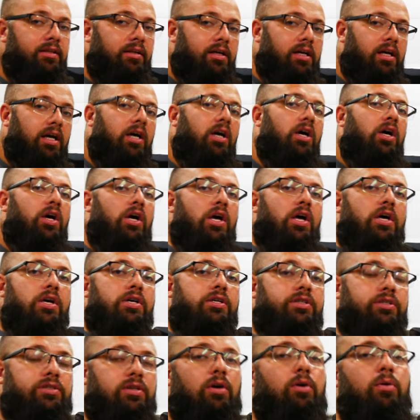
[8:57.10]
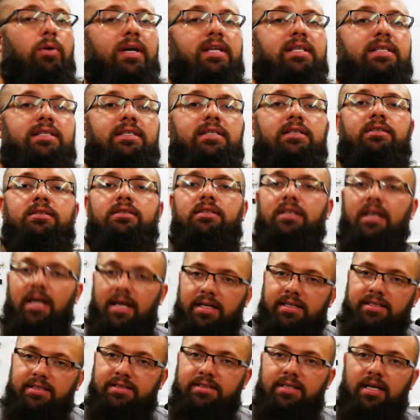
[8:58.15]
look. So until
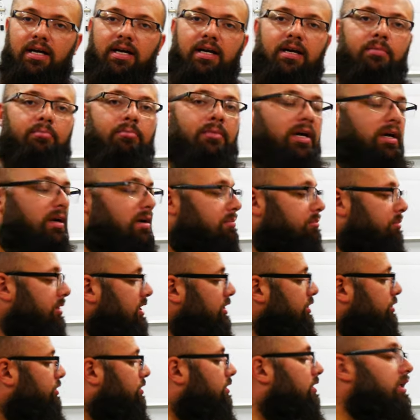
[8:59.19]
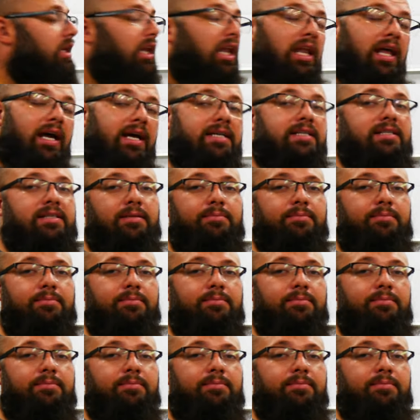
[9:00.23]
next time, be sure to like,